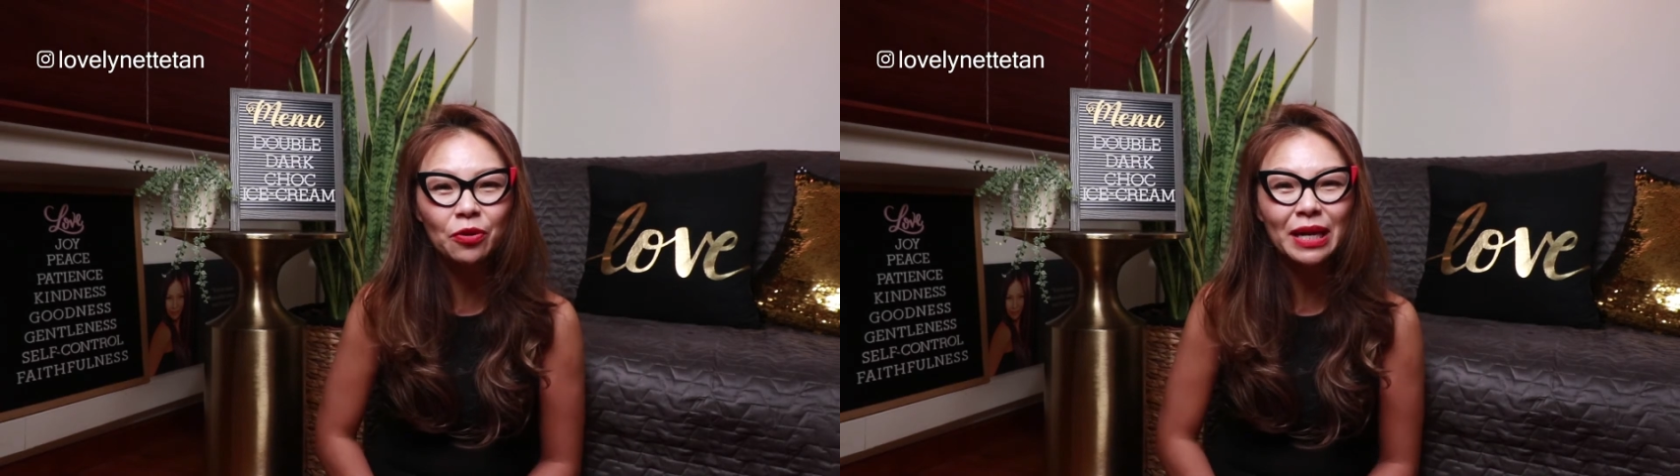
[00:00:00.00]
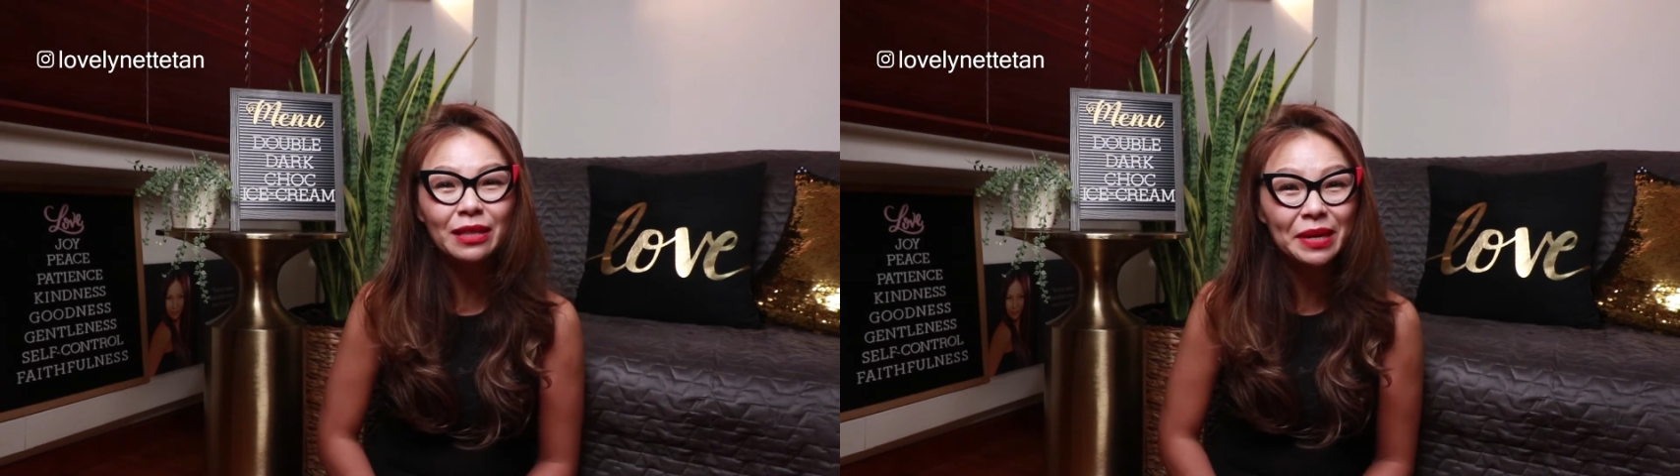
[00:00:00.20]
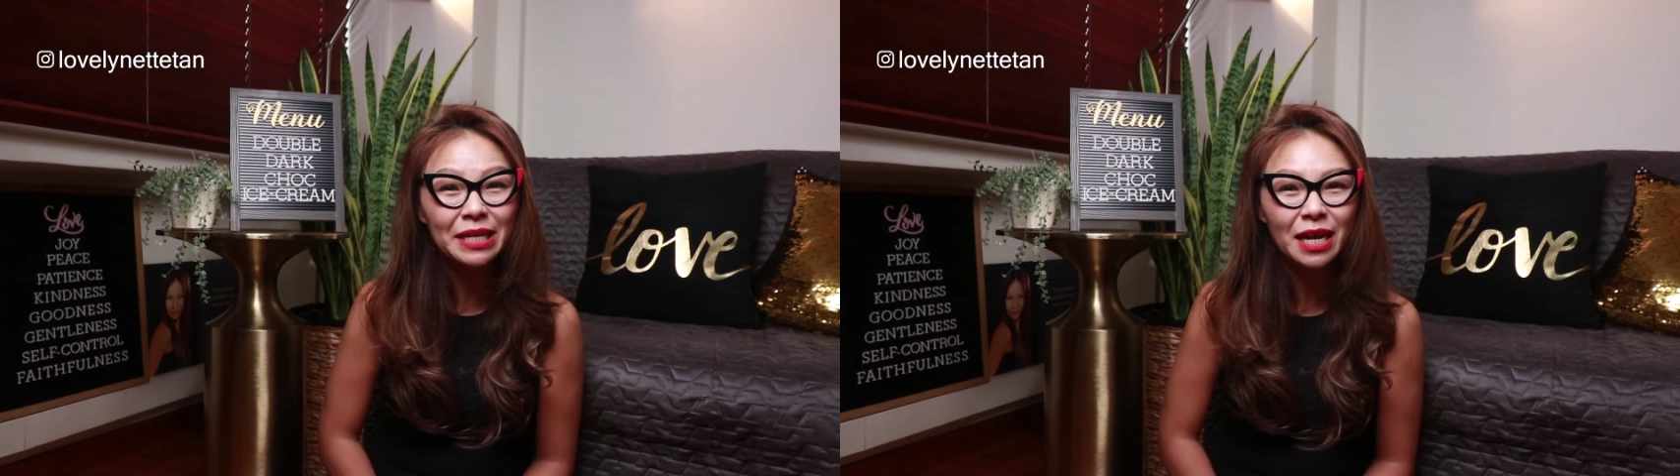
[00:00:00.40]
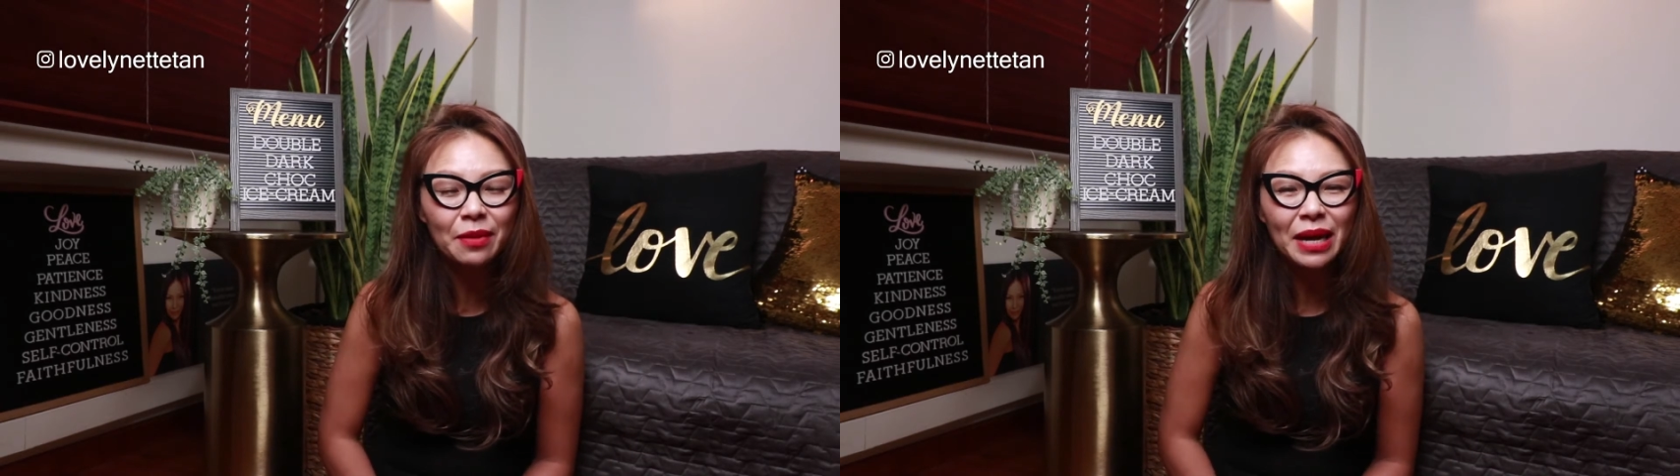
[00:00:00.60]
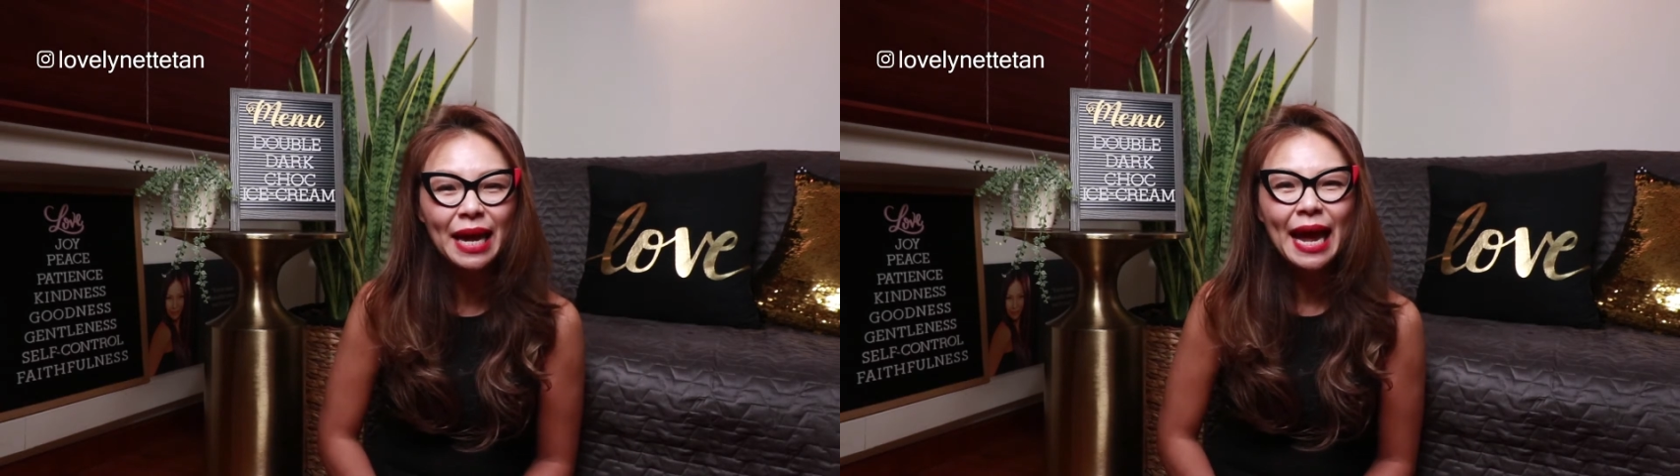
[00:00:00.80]
In the
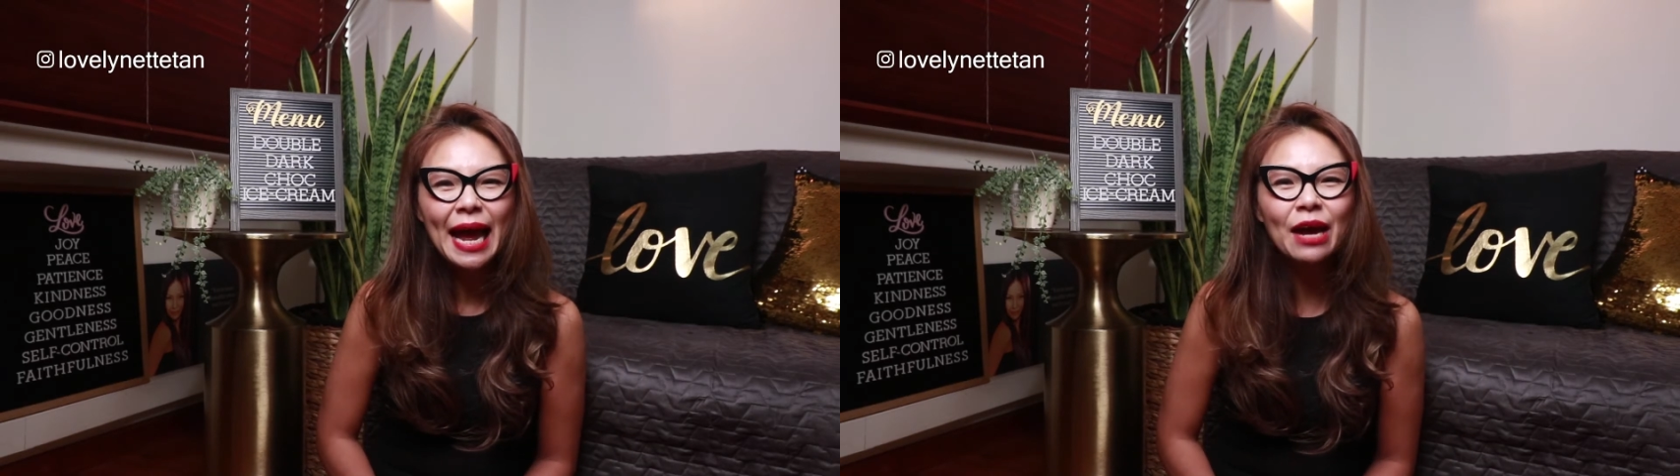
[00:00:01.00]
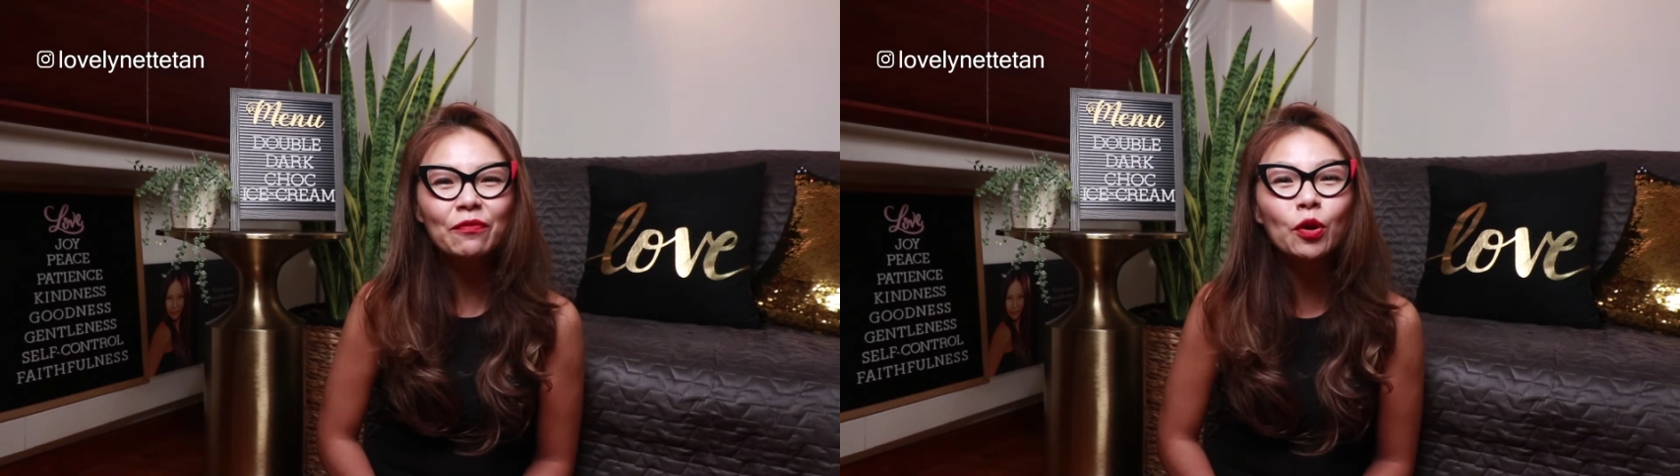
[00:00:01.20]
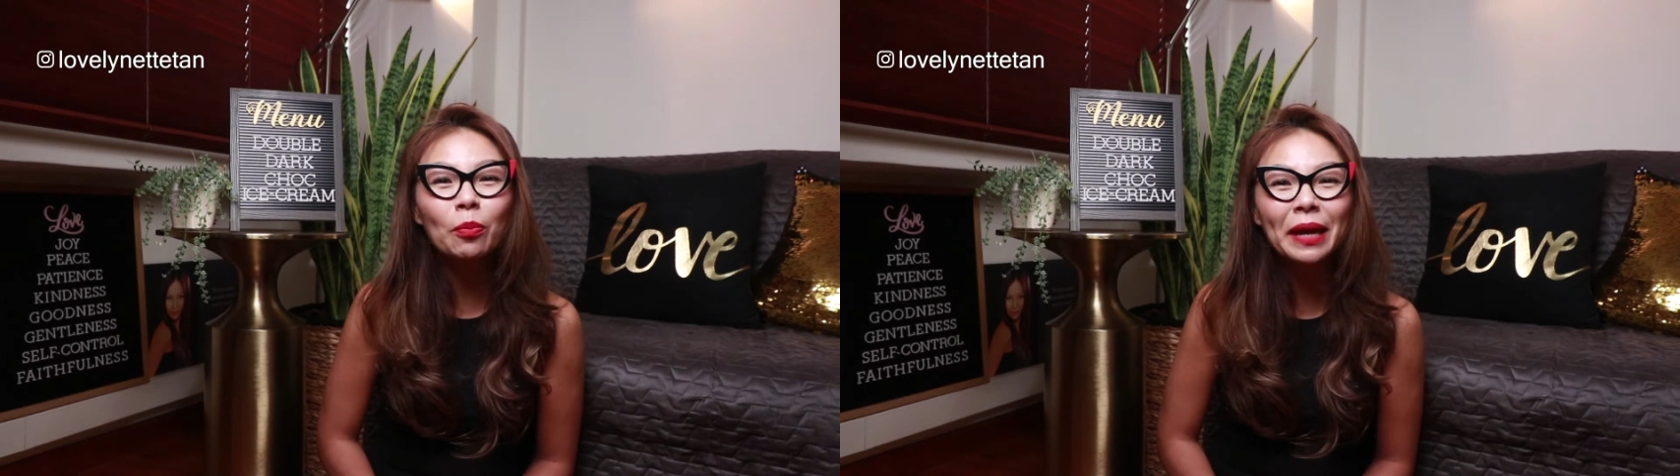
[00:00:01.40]
meantime, have your